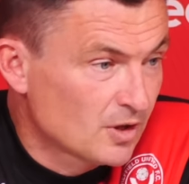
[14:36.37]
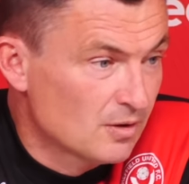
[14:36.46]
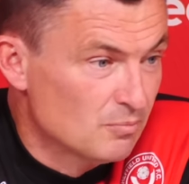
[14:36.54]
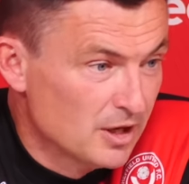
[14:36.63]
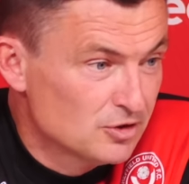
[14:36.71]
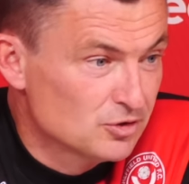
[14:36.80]

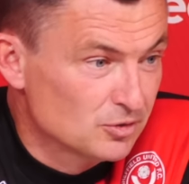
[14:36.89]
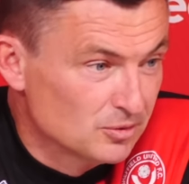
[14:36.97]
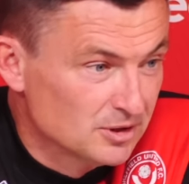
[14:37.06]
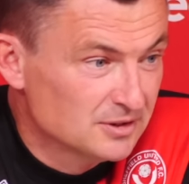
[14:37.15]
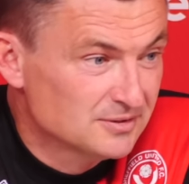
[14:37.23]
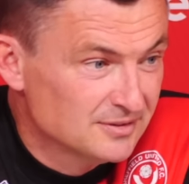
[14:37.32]
and make
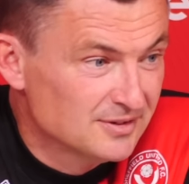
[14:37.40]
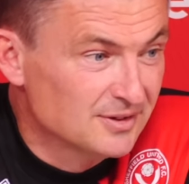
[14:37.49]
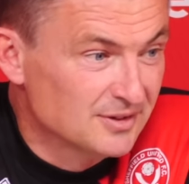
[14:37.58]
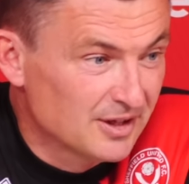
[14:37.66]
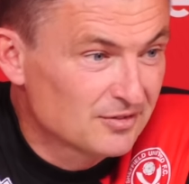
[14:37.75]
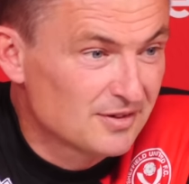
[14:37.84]
sure
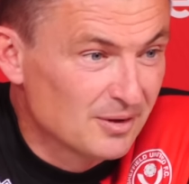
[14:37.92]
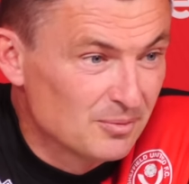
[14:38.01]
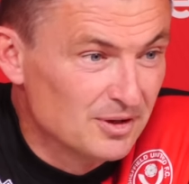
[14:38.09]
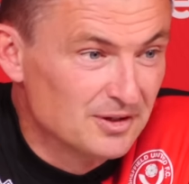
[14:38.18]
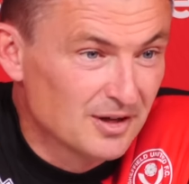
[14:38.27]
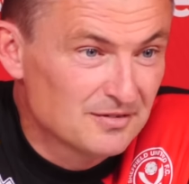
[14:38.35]
that next time
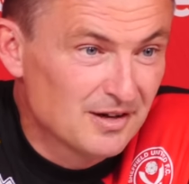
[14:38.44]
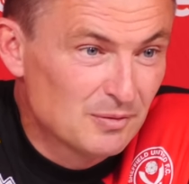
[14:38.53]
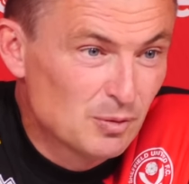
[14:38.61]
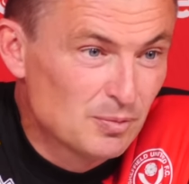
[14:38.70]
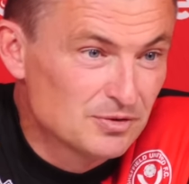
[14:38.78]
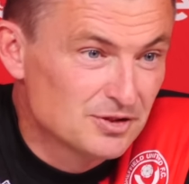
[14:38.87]
we're in that
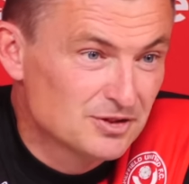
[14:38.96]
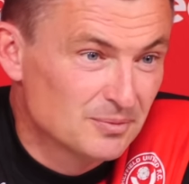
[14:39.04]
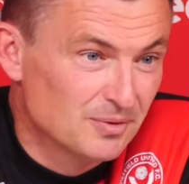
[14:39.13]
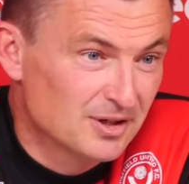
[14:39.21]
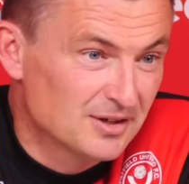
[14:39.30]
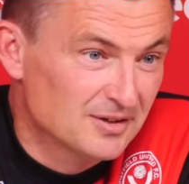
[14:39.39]
type of position,
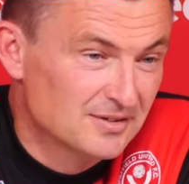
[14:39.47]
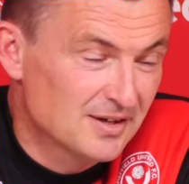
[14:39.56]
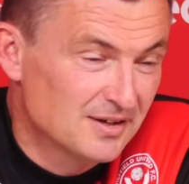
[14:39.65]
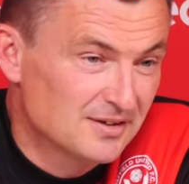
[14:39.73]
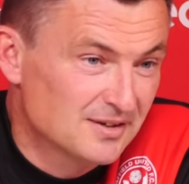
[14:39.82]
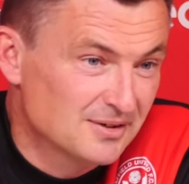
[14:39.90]
we can
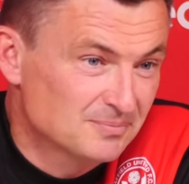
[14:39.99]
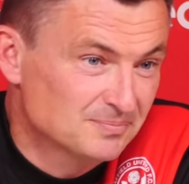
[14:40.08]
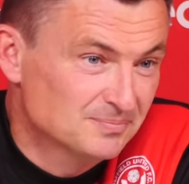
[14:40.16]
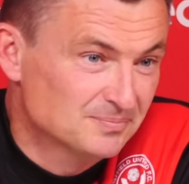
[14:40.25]
take it.